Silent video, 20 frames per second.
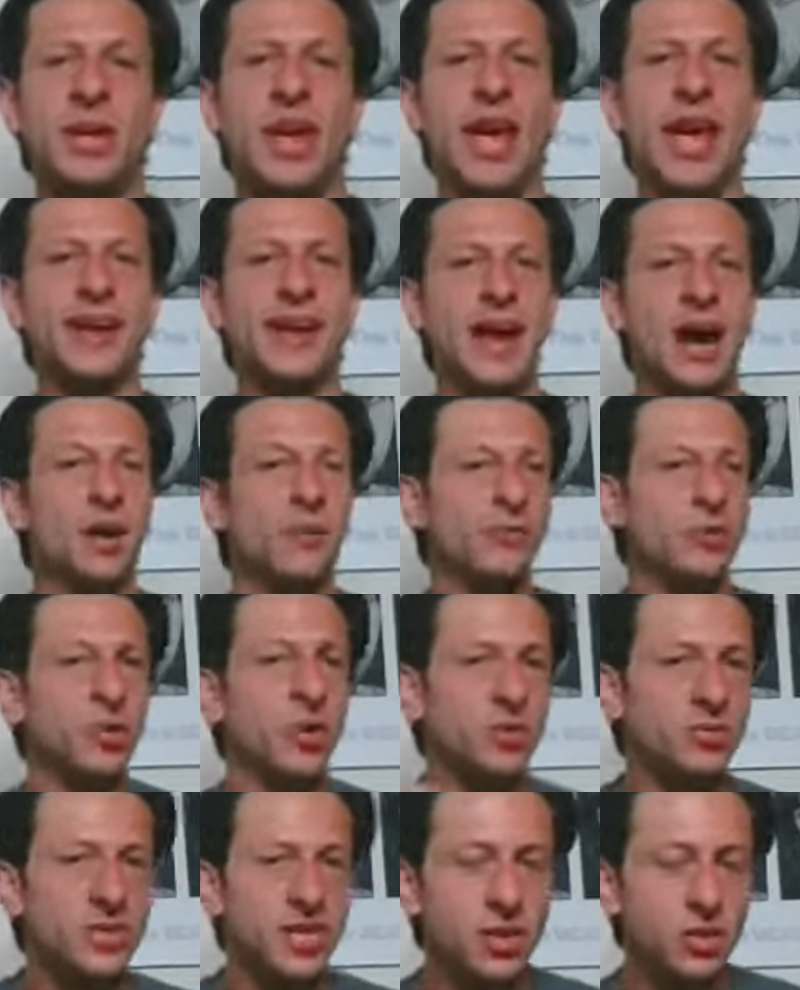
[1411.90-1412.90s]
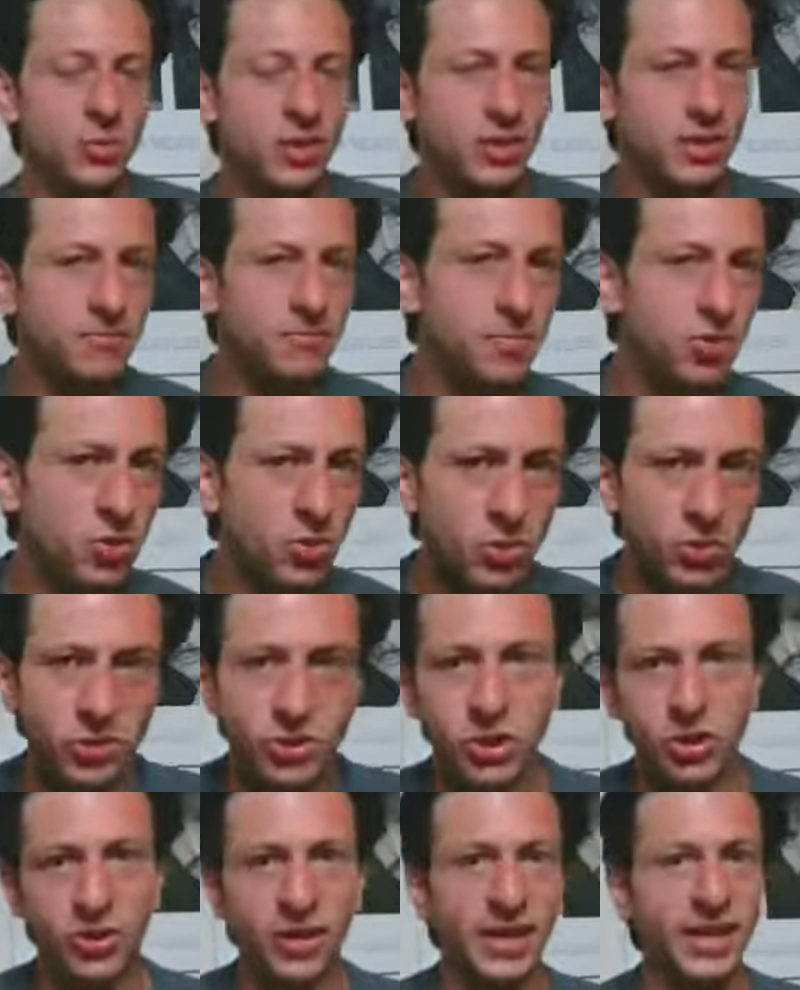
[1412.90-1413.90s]
And now if you don't deal with the
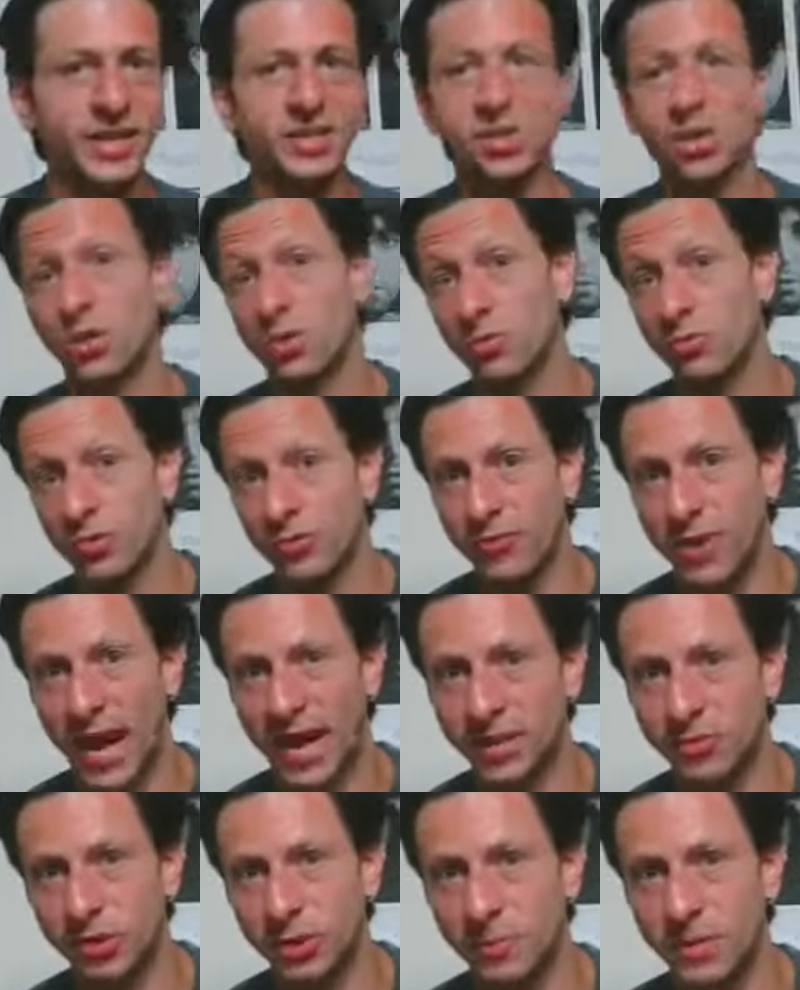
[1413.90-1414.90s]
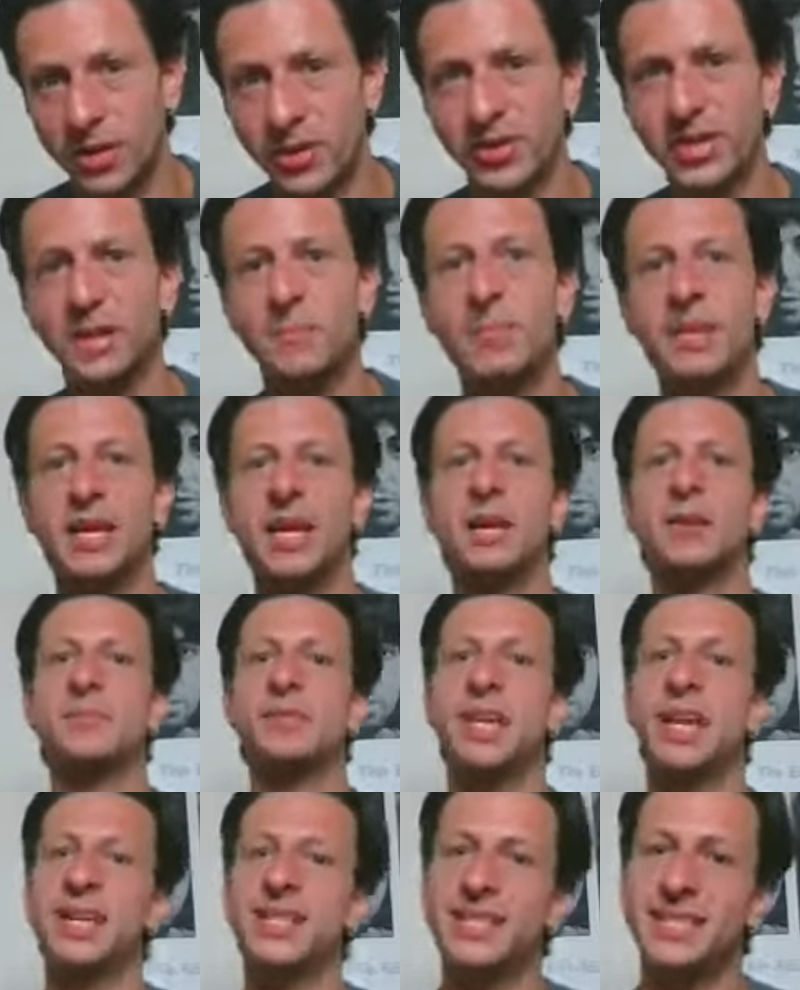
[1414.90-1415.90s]
mood during its own refractory period, it
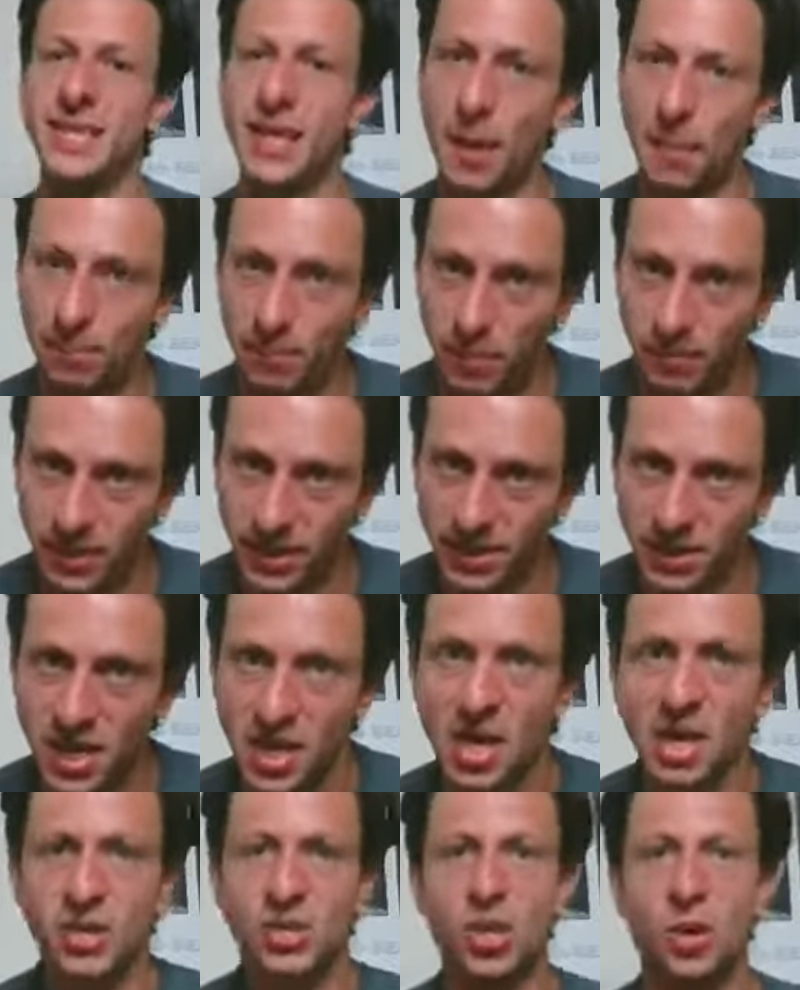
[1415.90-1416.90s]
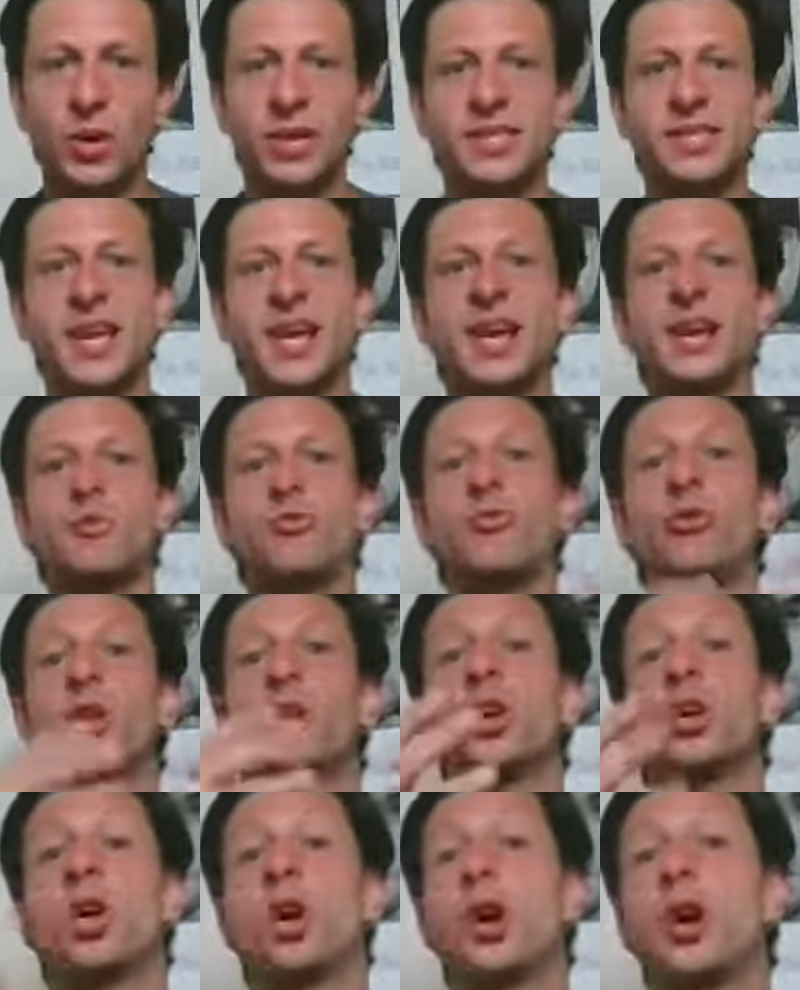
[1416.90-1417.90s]
becomes a temperament. So it's a
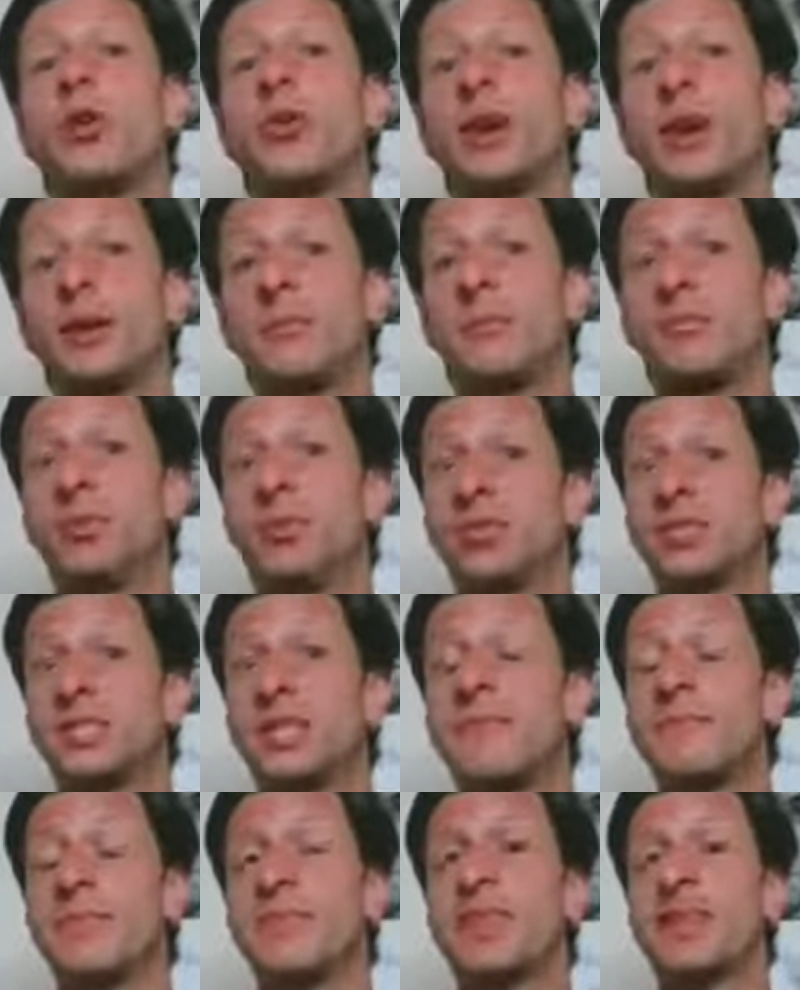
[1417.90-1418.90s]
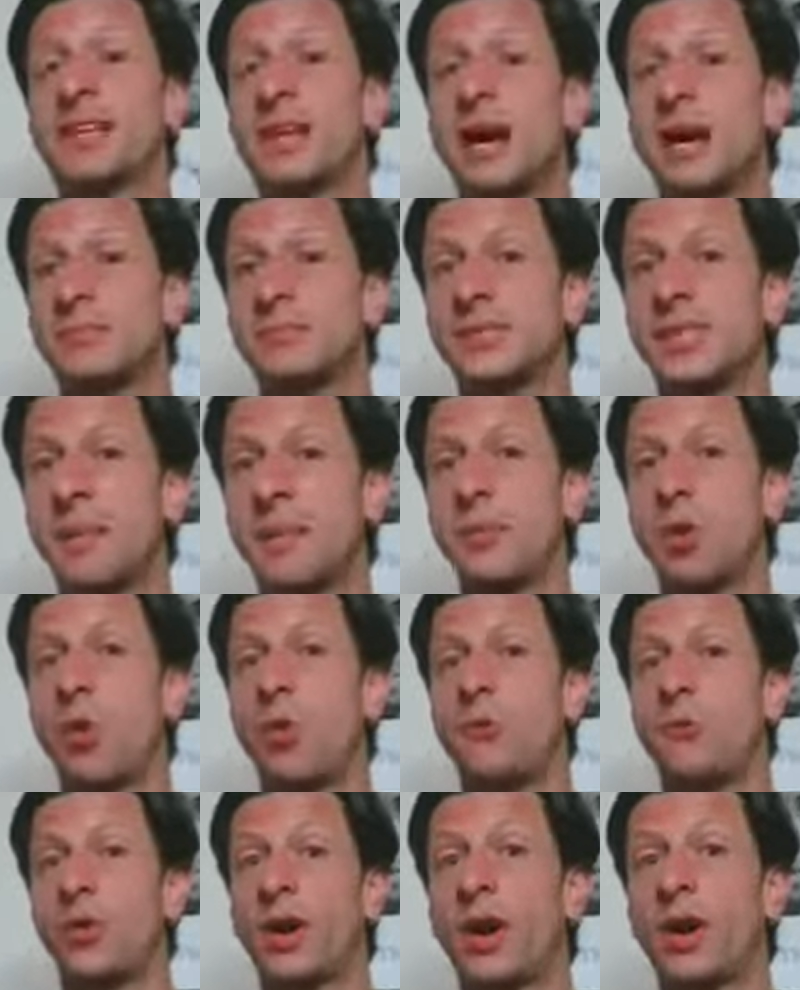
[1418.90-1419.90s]
recurring mood, something that comes up
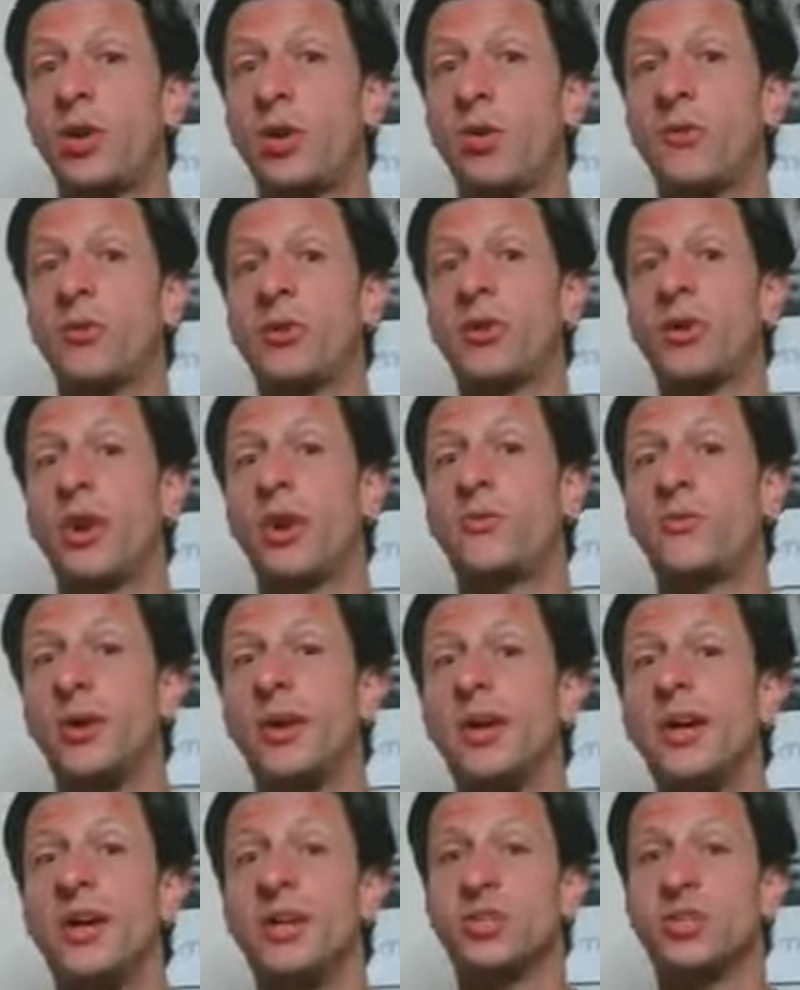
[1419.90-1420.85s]
over and over and over.